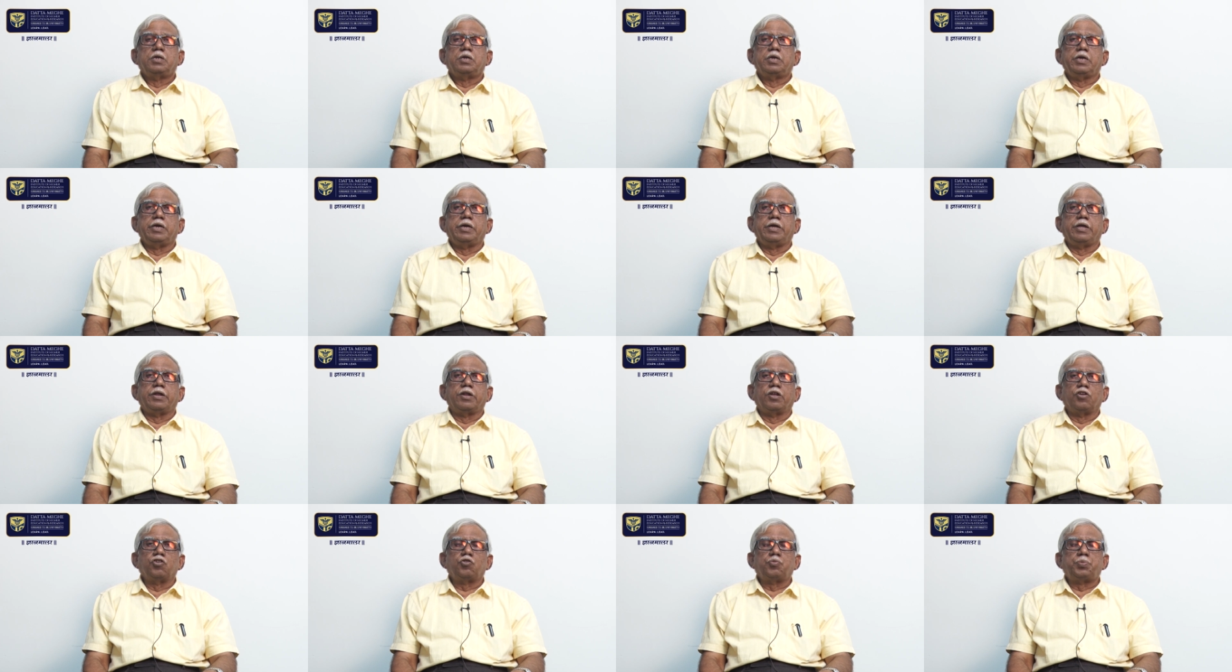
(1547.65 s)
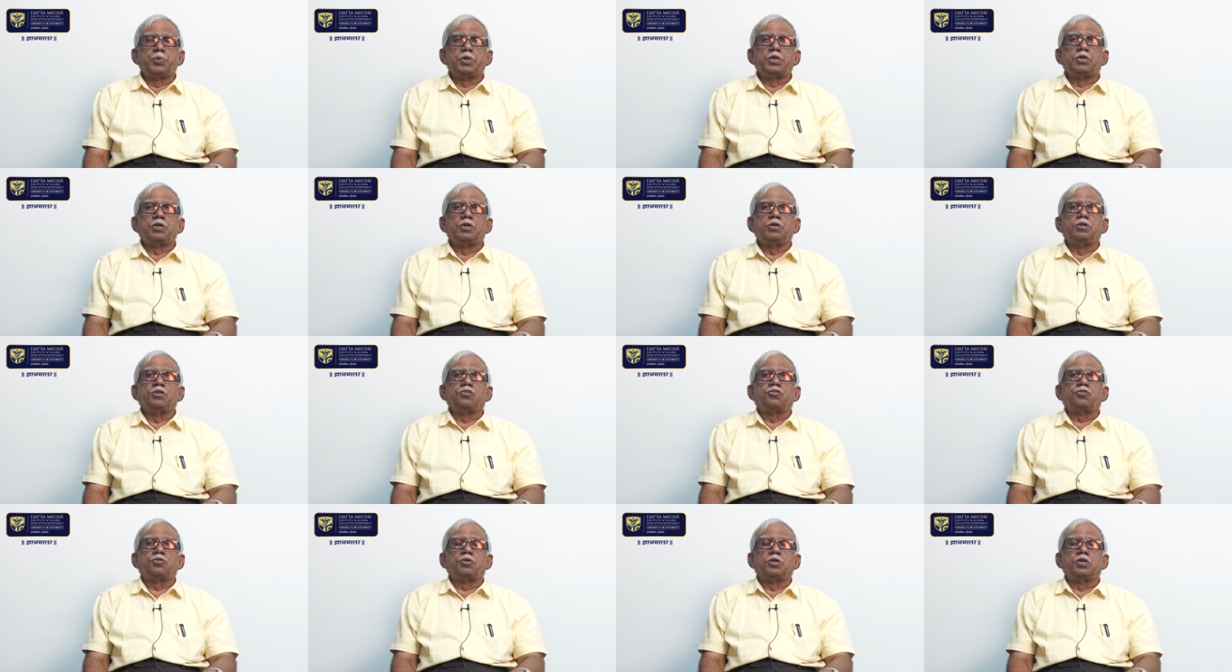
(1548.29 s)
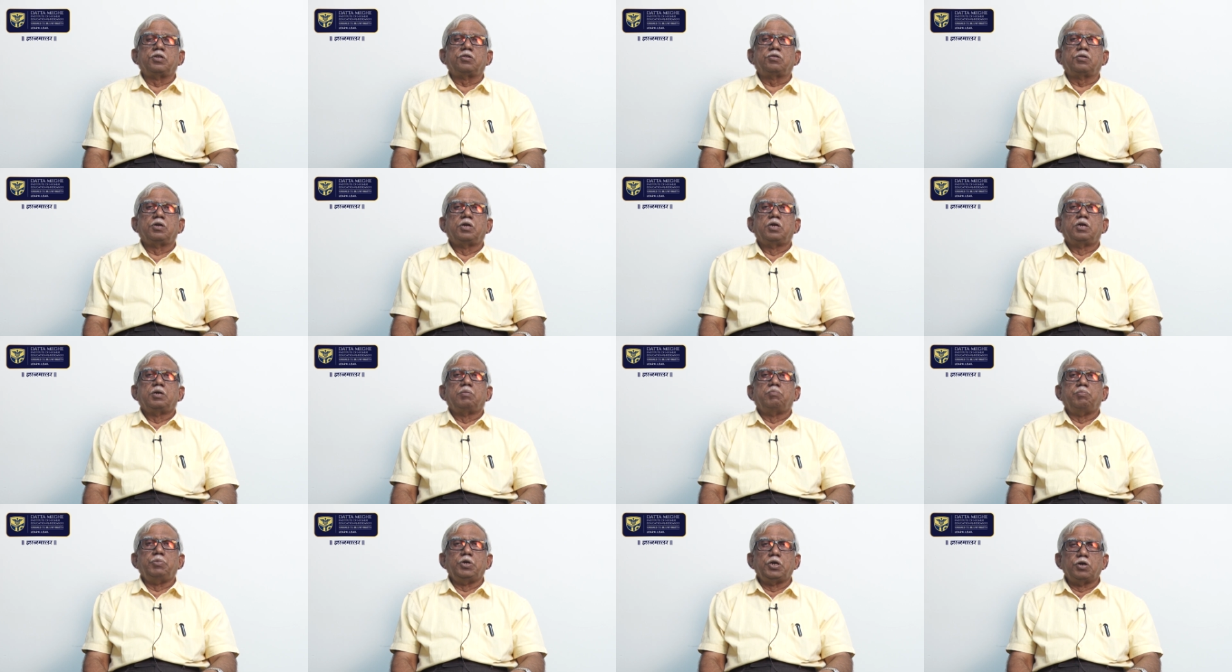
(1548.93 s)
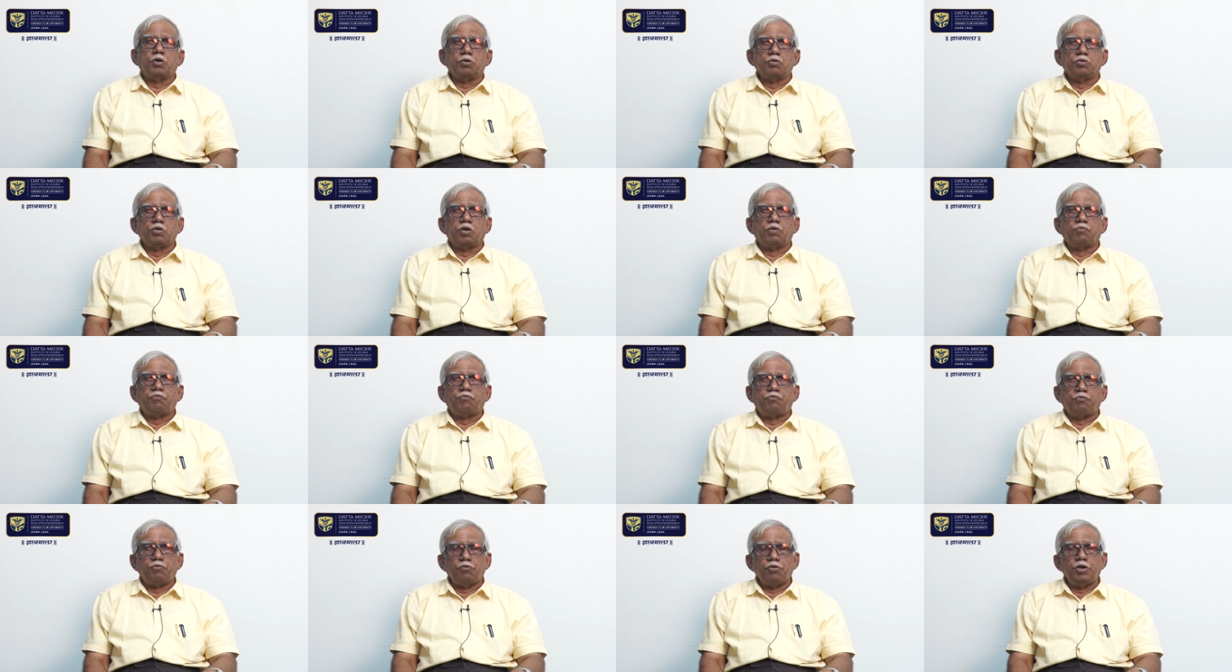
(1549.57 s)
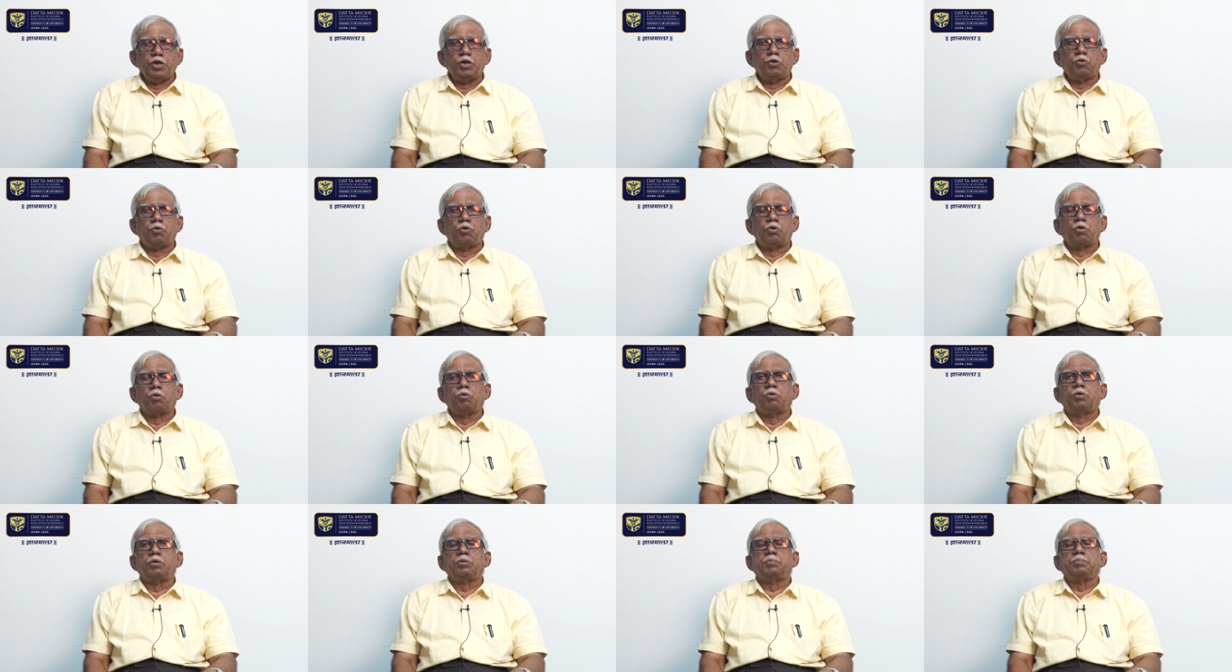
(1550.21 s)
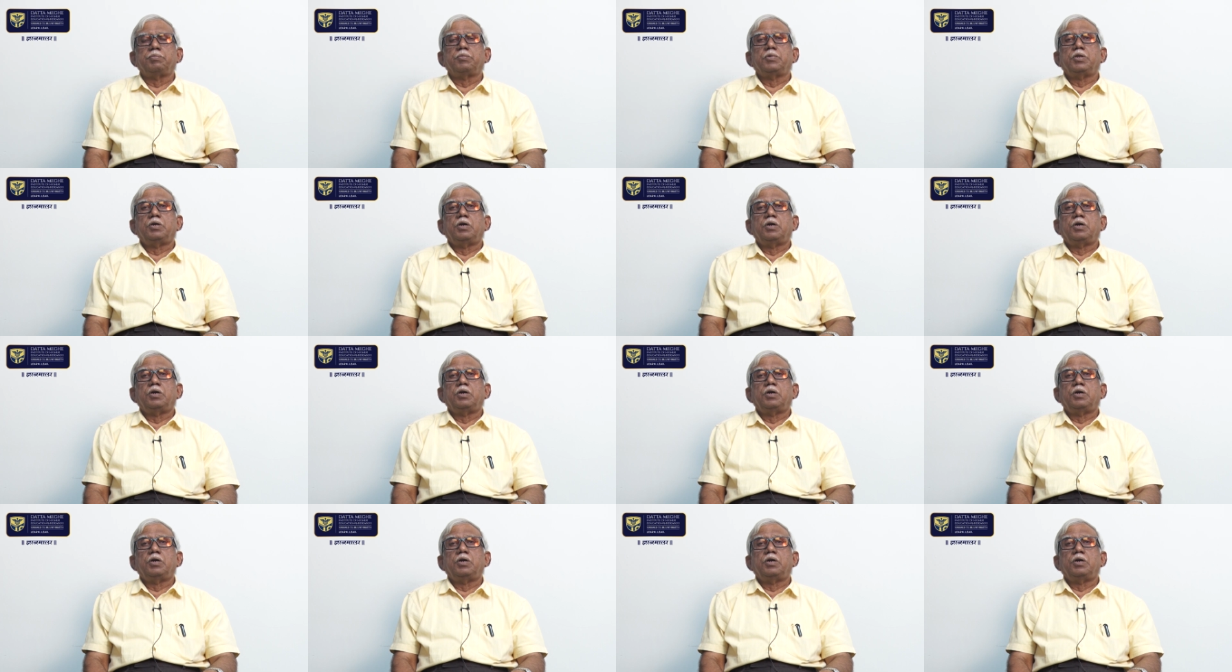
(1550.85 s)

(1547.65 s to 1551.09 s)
a respiratory distress because of fluid overload,